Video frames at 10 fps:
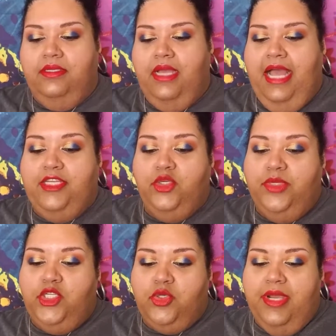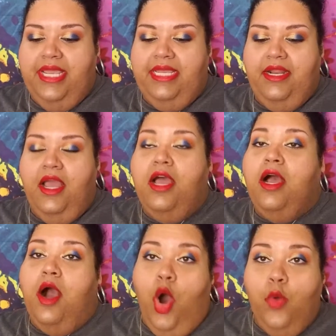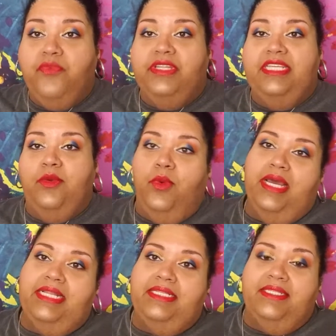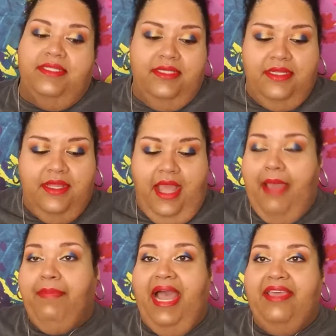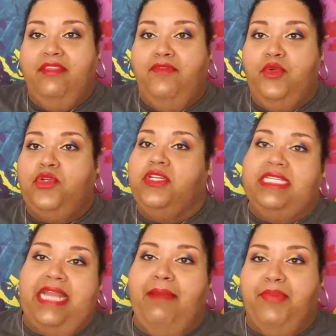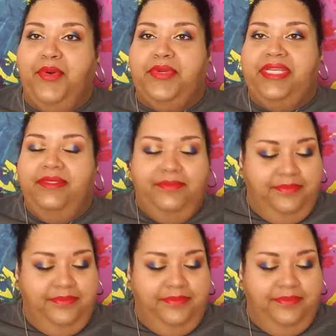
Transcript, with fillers: I do enjoy it. Hopefully the one I buy in the future is not broken.